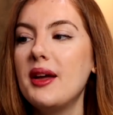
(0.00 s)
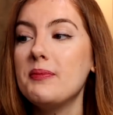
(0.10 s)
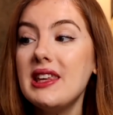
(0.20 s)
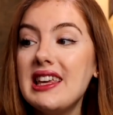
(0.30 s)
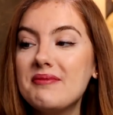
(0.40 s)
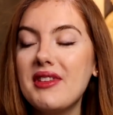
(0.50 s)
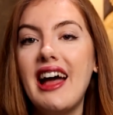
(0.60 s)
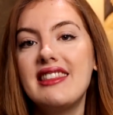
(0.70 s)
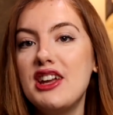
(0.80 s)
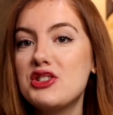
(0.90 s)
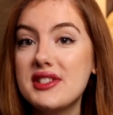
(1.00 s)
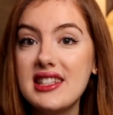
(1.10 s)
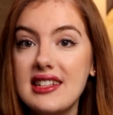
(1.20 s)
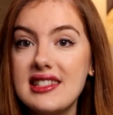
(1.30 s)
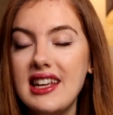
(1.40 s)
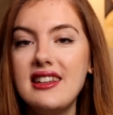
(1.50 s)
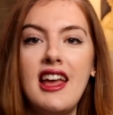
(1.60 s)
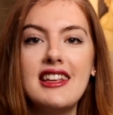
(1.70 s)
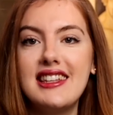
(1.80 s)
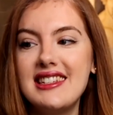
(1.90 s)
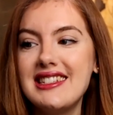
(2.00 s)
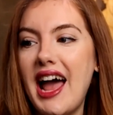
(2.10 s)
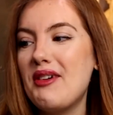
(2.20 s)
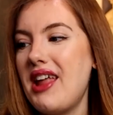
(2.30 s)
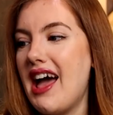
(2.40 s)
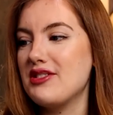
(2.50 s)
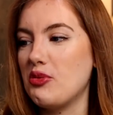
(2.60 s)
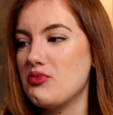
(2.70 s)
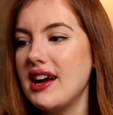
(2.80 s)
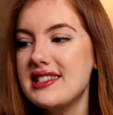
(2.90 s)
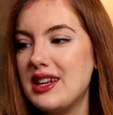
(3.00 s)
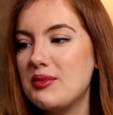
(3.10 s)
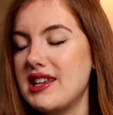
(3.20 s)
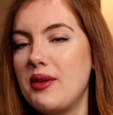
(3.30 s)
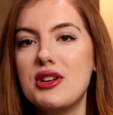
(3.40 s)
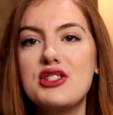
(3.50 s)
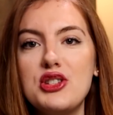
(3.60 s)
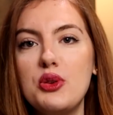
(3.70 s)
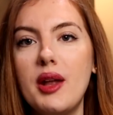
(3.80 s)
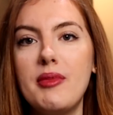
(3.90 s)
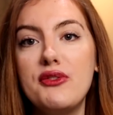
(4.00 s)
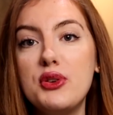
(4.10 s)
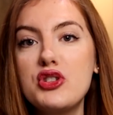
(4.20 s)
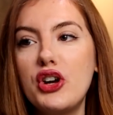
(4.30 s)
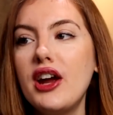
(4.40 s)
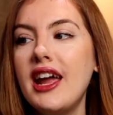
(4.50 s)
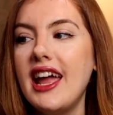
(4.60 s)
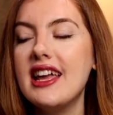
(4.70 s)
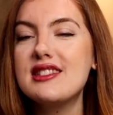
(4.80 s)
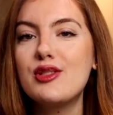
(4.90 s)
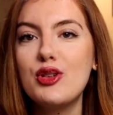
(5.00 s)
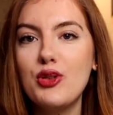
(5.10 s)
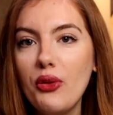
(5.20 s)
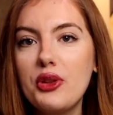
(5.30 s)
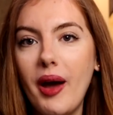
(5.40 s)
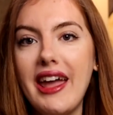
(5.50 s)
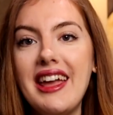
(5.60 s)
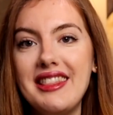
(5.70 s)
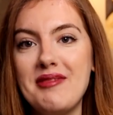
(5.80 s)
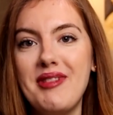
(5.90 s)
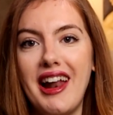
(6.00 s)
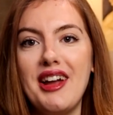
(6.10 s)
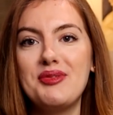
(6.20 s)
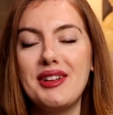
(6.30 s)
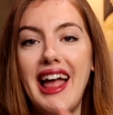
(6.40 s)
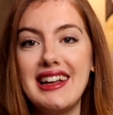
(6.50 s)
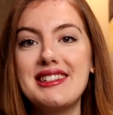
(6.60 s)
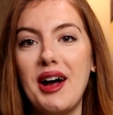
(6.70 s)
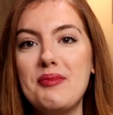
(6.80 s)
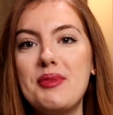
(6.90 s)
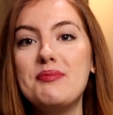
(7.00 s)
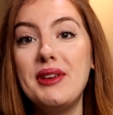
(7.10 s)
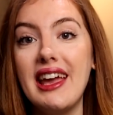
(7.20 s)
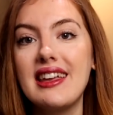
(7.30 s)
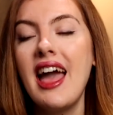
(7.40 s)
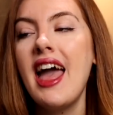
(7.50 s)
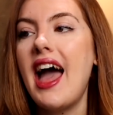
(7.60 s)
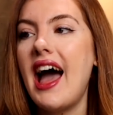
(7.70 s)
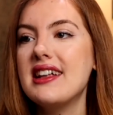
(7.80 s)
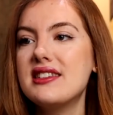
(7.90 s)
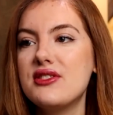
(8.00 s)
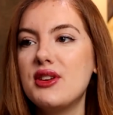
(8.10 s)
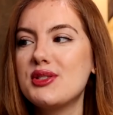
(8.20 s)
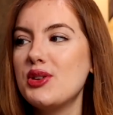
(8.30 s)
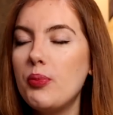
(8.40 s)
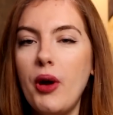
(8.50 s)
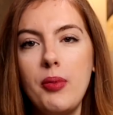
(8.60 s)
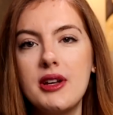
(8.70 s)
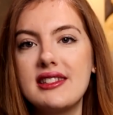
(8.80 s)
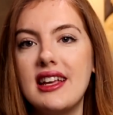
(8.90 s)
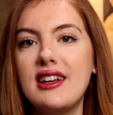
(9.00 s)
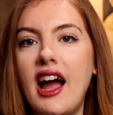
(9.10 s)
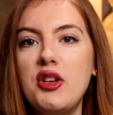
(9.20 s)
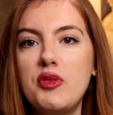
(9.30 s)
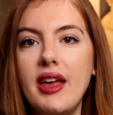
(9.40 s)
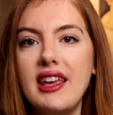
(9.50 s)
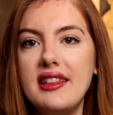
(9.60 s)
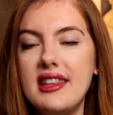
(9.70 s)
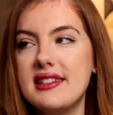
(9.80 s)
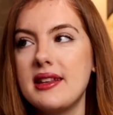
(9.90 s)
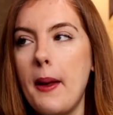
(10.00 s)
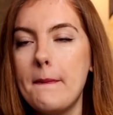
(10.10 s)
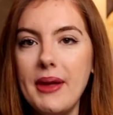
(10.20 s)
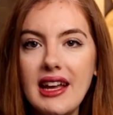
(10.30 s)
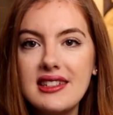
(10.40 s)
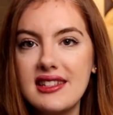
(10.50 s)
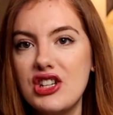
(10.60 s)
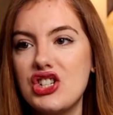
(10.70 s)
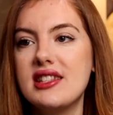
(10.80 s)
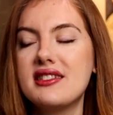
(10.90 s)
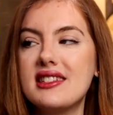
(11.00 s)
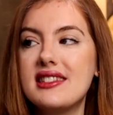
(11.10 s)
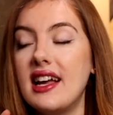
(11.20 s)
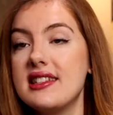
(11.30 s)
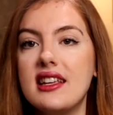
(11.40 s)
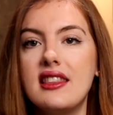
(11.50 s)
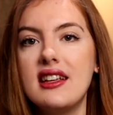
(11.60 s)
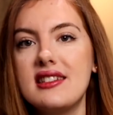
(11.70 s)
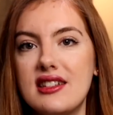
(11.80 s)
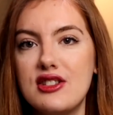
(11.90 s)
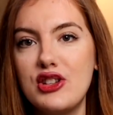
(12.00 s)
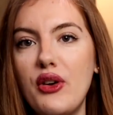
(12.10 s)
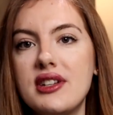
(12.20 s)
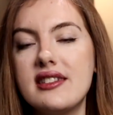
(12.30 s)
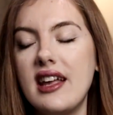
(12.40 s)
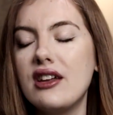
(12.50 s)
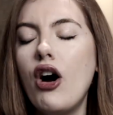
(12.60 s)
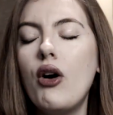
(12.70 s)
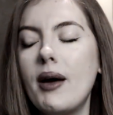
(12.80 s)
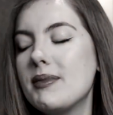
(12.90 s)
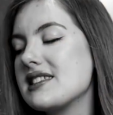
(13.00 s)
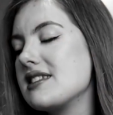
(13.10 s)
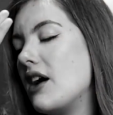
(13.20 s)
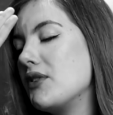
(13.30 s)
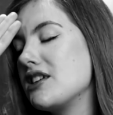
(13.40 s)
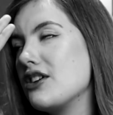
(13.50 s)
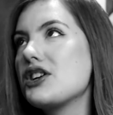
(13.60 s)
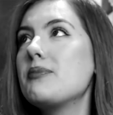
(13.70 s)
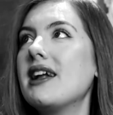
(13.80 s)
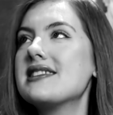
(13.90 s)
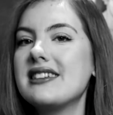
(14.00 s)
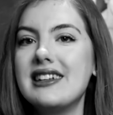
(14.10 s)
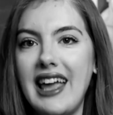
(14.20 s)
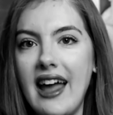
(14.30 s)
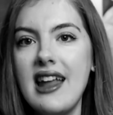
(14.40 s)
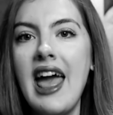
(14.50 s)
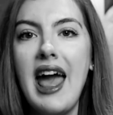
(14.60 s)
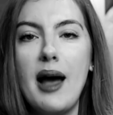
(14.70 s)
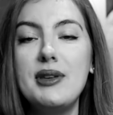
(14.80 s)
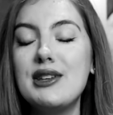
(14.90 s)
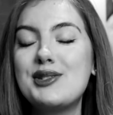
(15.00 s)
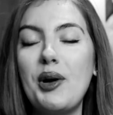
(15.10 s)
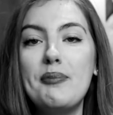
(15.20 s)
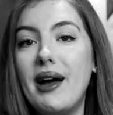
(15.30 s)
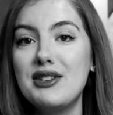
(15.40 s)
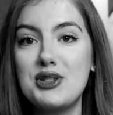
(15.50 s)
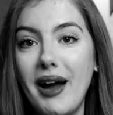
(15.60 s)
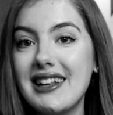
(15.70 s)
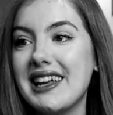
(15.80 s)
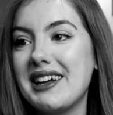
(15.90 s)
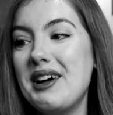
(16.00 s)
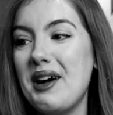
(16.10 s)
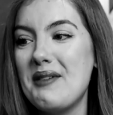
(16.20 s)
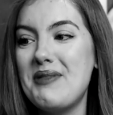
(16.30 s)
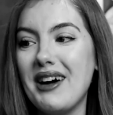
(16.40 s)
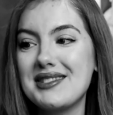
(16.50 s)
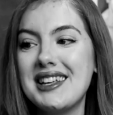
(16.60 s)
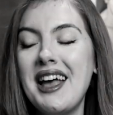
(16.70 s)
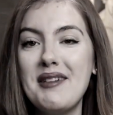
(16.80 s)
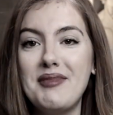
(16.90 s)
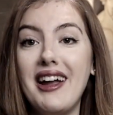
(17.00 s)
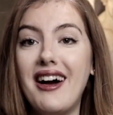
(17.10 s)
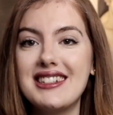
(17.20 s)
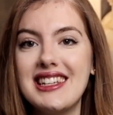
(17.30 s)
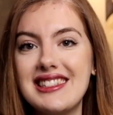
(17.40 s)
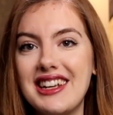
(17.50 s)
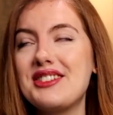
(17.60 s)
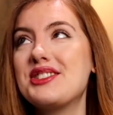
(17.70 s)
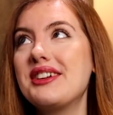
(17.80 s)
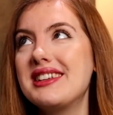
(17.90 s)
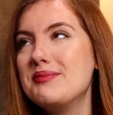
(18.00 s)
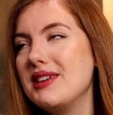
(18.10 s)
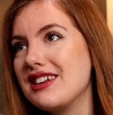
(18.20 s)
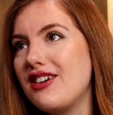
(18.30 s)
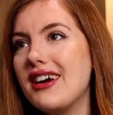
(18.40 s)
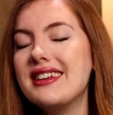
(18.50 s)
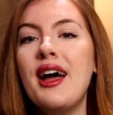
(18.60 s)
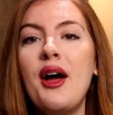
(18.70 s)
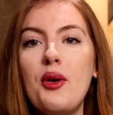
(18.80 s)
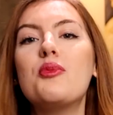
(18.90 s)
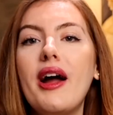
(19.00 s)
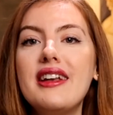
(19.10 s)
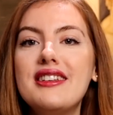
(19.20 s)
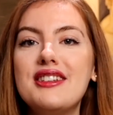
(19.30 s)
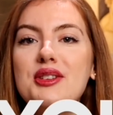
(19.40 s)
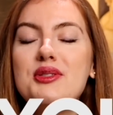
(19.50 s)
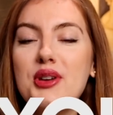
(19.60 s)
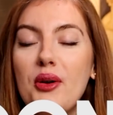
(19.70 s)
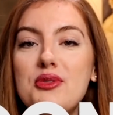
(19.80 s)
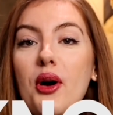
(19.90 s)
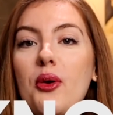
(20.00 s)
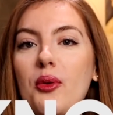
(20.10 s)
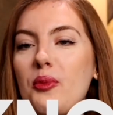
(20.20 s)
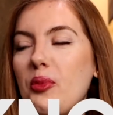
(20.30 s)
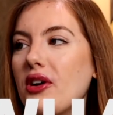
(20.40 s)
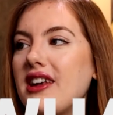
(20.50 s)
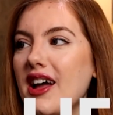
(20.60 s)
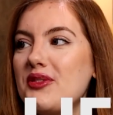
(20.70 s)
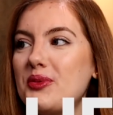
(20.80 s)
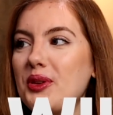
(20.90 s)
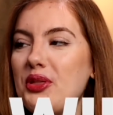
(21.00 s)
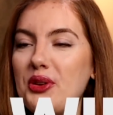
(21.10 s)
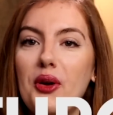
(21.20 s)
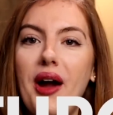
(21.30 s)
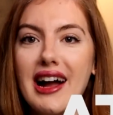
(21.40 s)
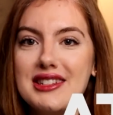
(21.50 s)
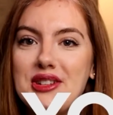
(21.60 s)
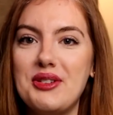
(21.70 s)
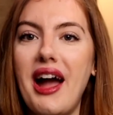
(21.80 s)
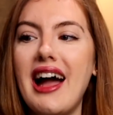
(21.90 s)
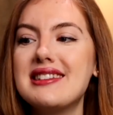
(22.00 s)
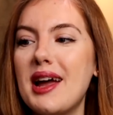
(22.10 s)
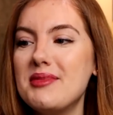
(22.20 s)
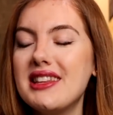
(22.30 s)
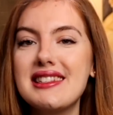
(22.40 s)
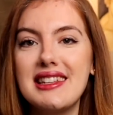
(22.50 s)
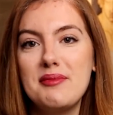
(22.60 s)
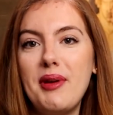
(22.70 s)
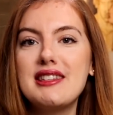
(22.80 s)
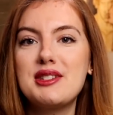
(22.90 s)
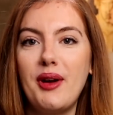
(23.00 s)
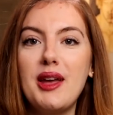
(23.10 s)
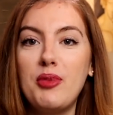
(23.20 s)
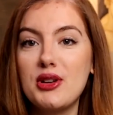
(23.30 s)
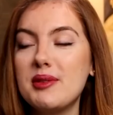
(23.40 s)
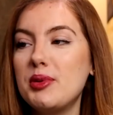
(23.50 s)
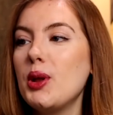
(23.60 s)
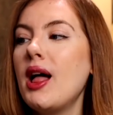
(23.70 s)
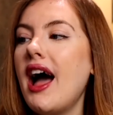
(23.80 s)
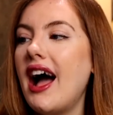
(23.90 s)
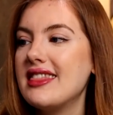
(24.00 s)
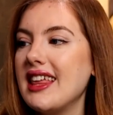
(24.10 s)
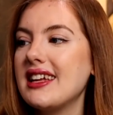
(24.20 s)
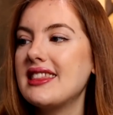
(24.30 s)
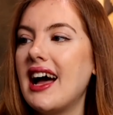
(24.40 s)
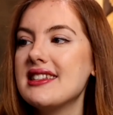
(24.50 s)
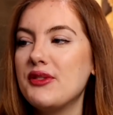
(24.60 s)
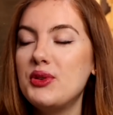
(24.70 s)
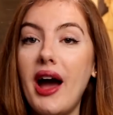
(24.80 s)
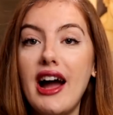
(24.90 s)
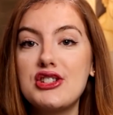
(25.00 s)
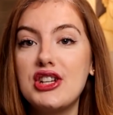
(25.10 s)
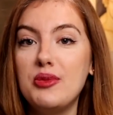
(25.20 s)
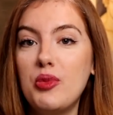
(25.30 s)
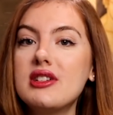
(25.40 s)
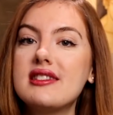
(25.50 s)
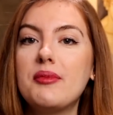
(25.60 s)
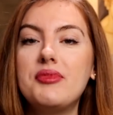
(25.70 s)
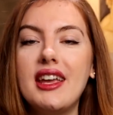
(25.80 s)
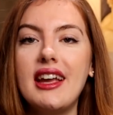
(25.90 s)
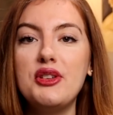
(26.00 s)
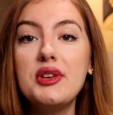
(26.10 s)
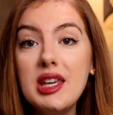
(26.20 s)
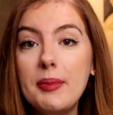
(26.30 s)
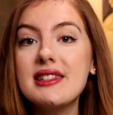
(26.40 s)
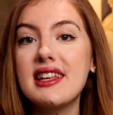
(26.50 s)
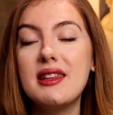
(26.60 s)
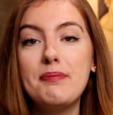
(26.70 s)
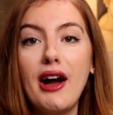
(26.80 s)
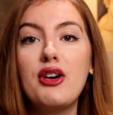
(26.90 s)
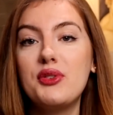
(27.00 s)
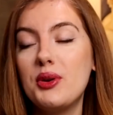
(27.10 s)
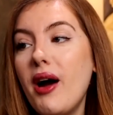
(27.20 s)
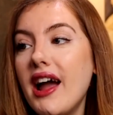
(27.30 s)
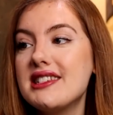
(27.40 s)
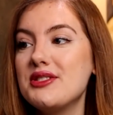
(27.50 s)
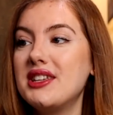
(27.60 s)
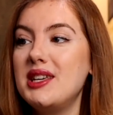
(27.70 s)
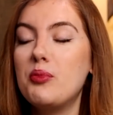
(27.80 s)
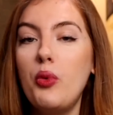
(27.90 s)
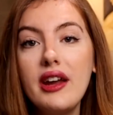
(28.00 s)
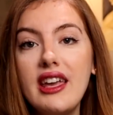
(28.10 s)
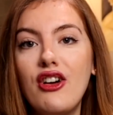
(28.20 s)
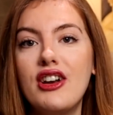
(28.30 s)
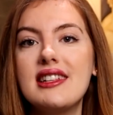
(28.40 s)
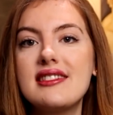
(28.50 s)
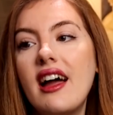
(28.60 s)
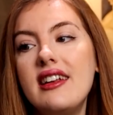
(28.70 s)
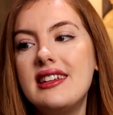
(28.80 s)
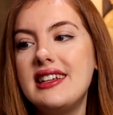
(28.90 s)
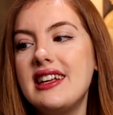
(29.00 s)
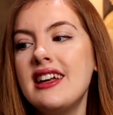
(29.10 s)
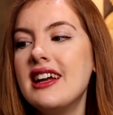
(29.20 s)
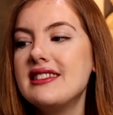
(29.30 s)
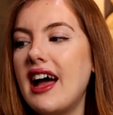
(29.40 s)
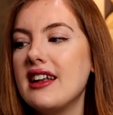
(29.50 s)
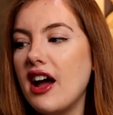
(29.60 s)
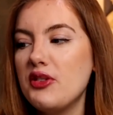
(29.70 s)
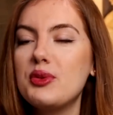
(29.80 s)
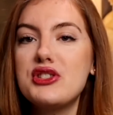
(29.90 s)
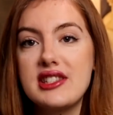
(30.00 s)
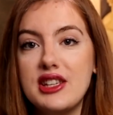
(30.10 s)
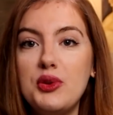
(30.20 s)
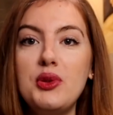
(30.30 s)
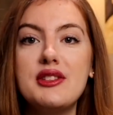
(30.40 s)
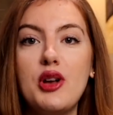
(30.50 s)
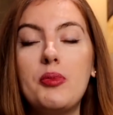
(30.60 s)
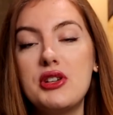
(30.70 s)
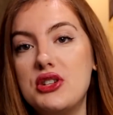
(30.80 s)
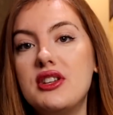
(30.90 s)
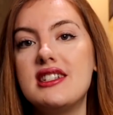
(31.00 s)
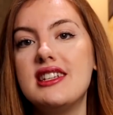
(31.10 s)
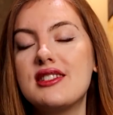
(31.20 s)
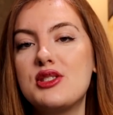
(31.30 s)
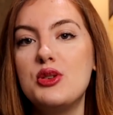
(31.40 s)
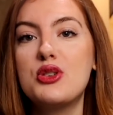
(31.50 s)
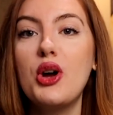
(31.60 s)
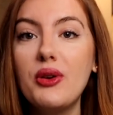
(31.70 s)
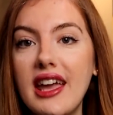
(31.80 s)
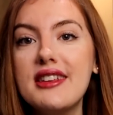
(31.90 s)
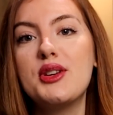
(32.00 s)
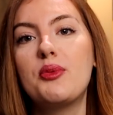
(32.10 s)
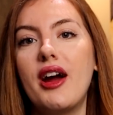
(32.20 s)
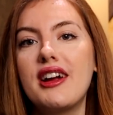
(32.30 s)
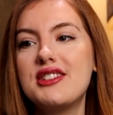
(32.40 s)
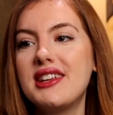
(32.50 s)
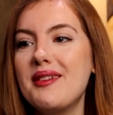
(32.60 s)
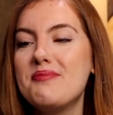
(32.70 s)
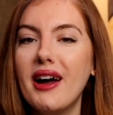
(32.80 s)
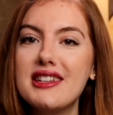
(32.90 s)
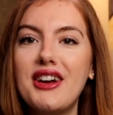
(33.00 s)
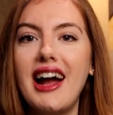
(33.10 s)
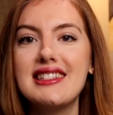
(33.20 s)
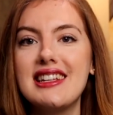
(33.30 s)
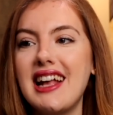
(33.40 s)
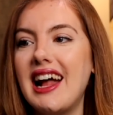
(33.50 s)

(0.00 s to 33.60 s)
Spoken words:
Me, at the age of 16, sitting down and writing what I want to do in my future is not the way that my life will end up being. And there's no purpose in kind of making these big decisions and setting things in stone and saying, oh, I must never touch a pencil again, and being so melodramatic about my artistic journey being gone, when you don't know what life will throw at you. And I mean this in the best way possible. I think that if you actually want something and you keep it in the back of your mind and you keep working on it silently, that life will just give you these opportunities to showcase your work, to get better at it,